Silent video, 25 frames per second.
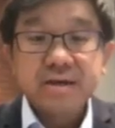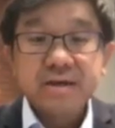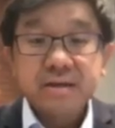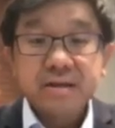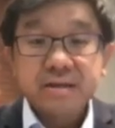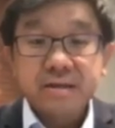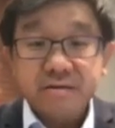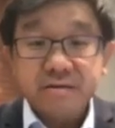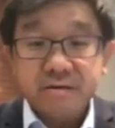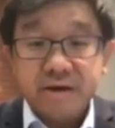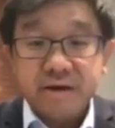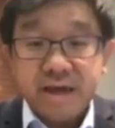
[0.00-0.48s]

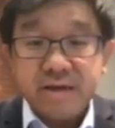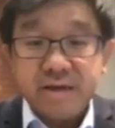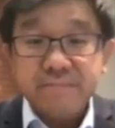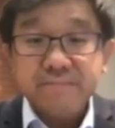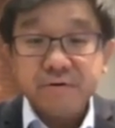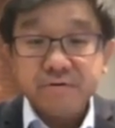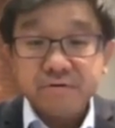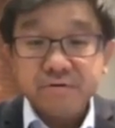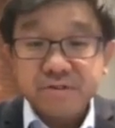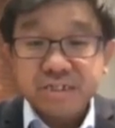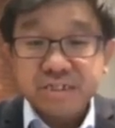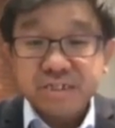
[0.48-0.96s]
they're
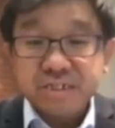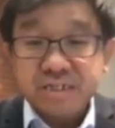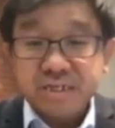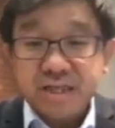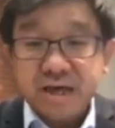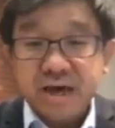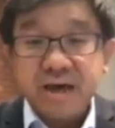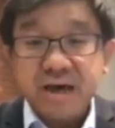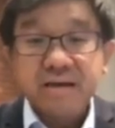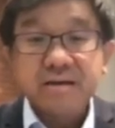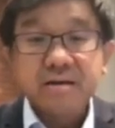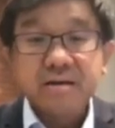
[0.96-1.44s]
able to see
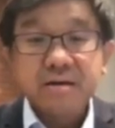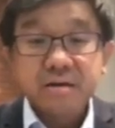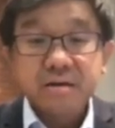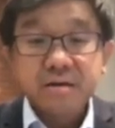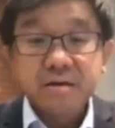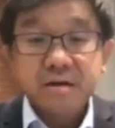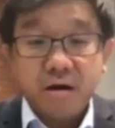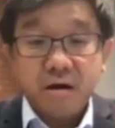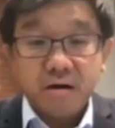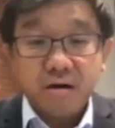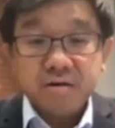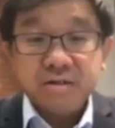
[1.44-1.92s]
that
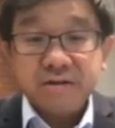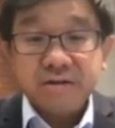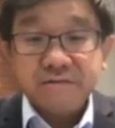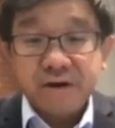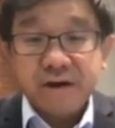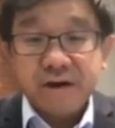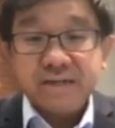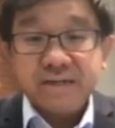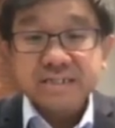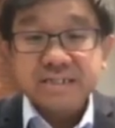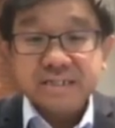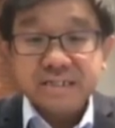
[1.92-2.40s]
our
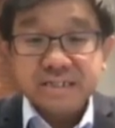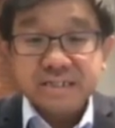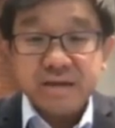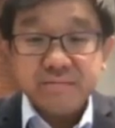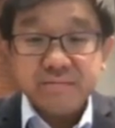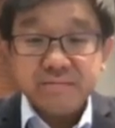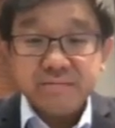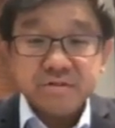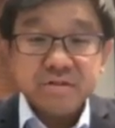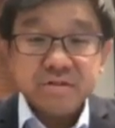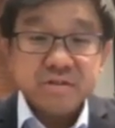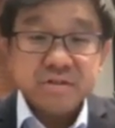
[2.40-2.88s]
device is
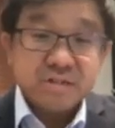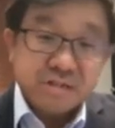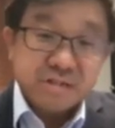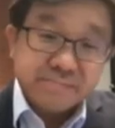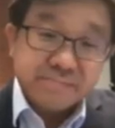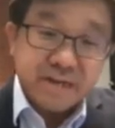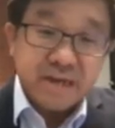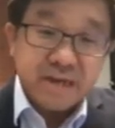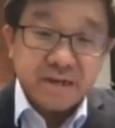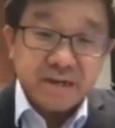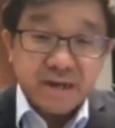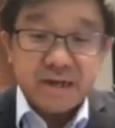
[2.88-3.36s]
able to
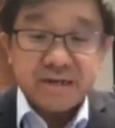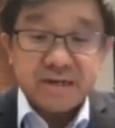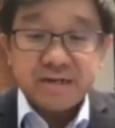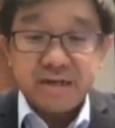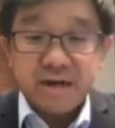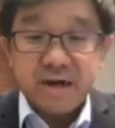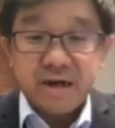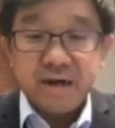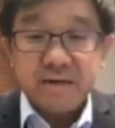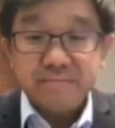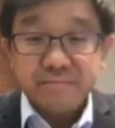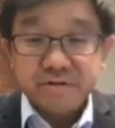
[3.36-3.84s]
eliminate
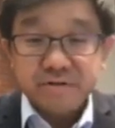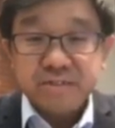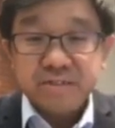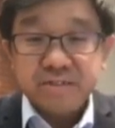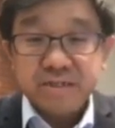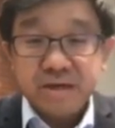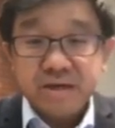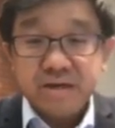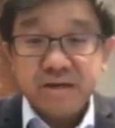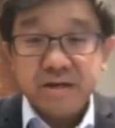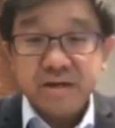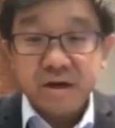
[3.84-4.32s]

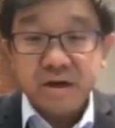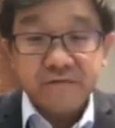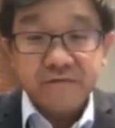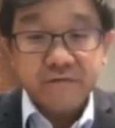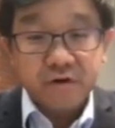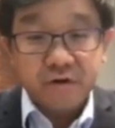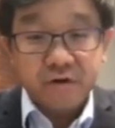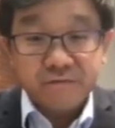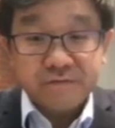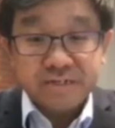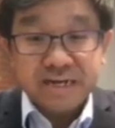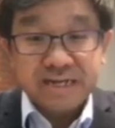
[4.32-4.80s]
99% of
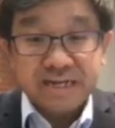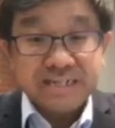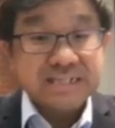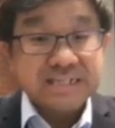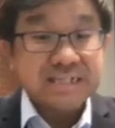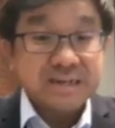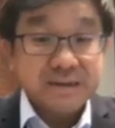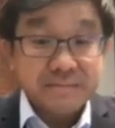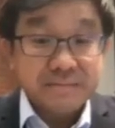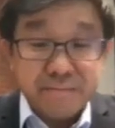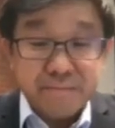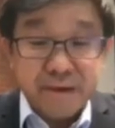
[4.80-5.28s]

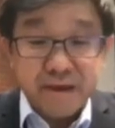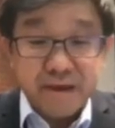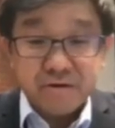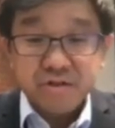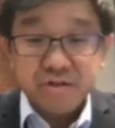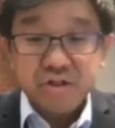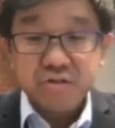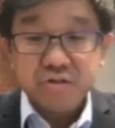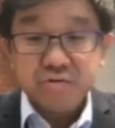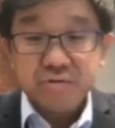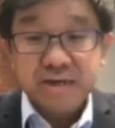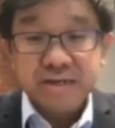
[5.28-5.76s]
COVID-19 compared
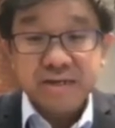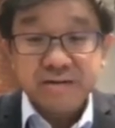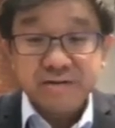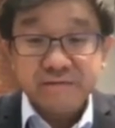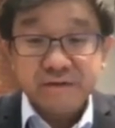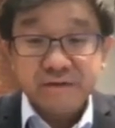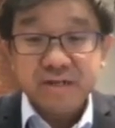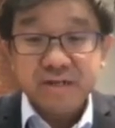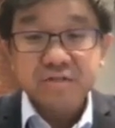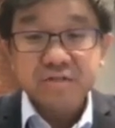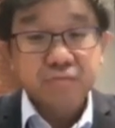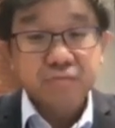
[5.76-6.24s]
to a
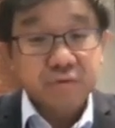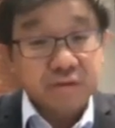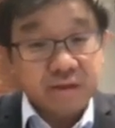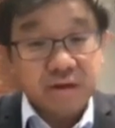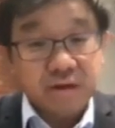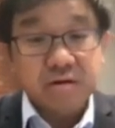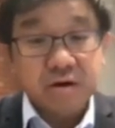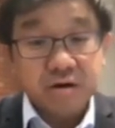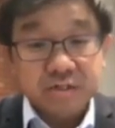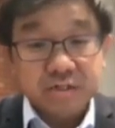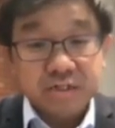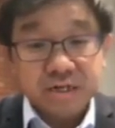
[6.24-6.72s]
device
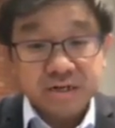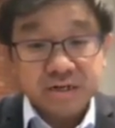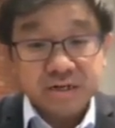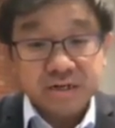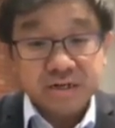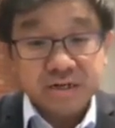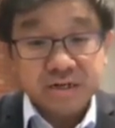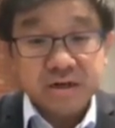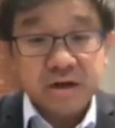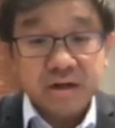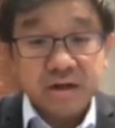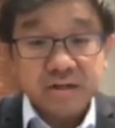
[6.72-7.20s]
without our
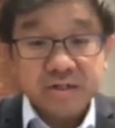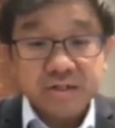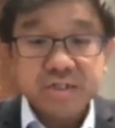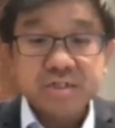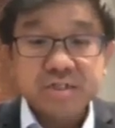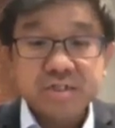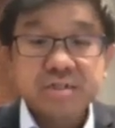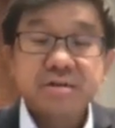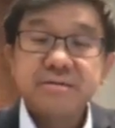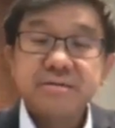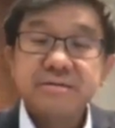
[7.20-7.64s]
technology.